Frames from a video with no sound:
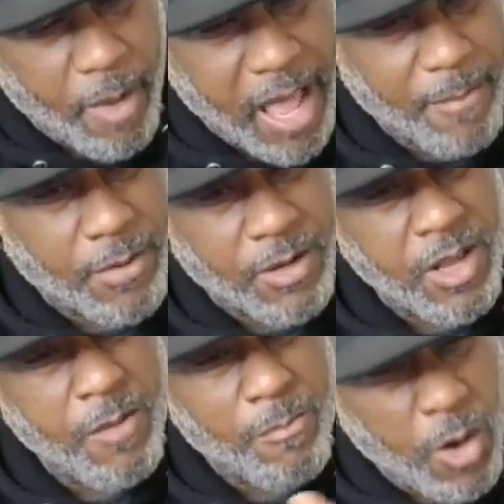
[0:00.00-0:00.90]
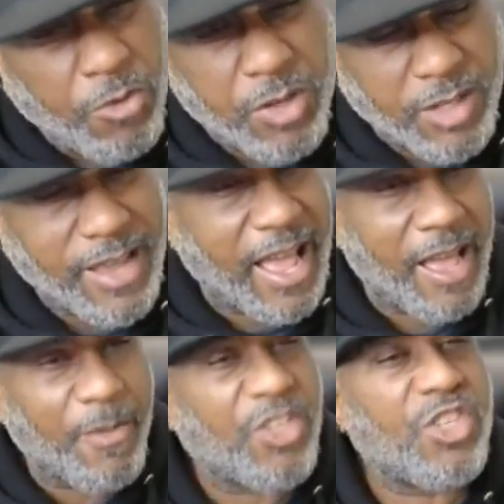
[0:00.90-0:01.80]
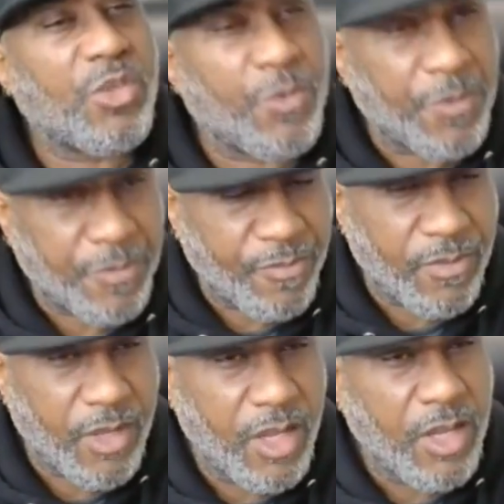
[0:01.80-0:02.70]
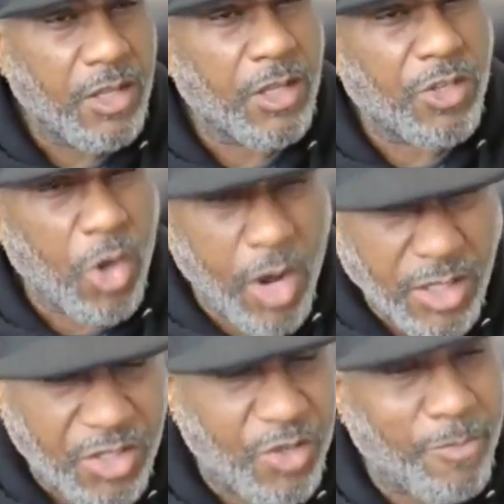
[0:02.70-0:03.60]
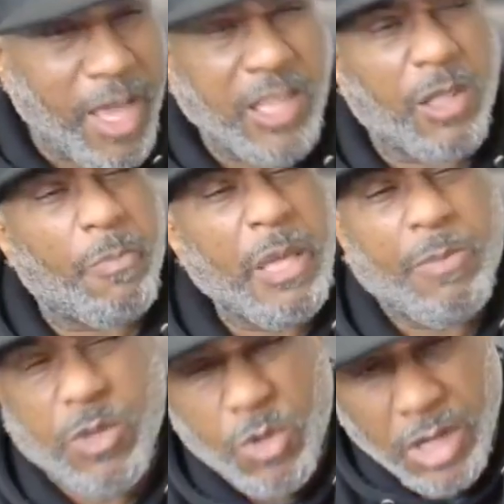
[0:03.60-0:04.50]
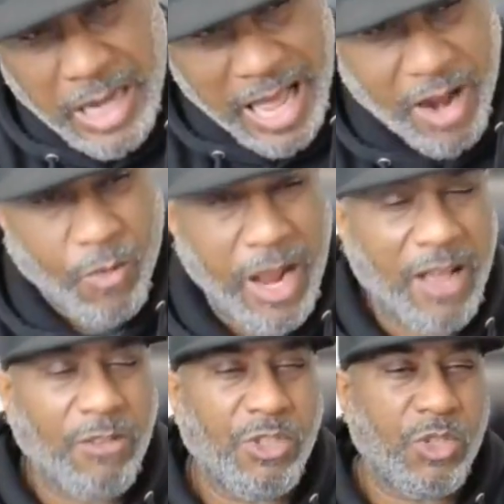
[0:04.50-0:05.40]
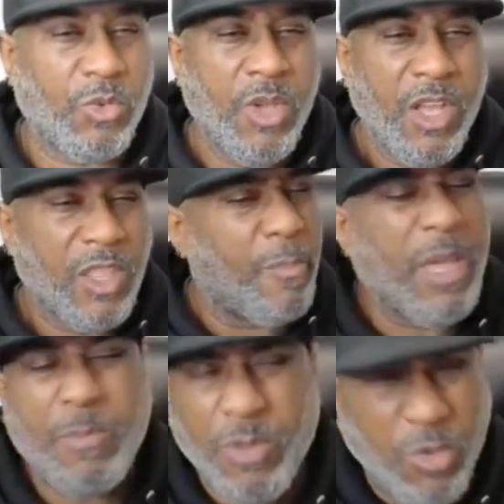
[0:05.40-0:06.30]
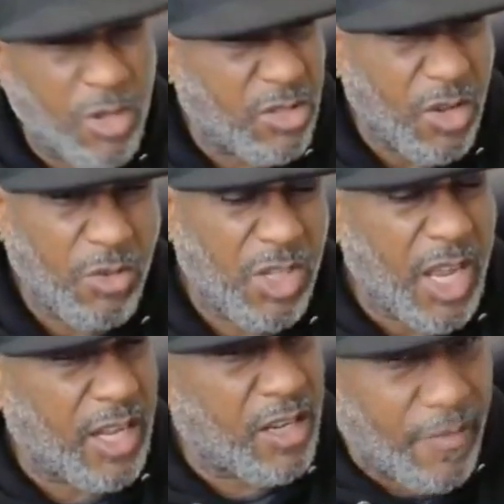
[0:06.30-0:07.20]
back. But most of the time, it's you. The choices you make, the people you allow around you, the people you associate and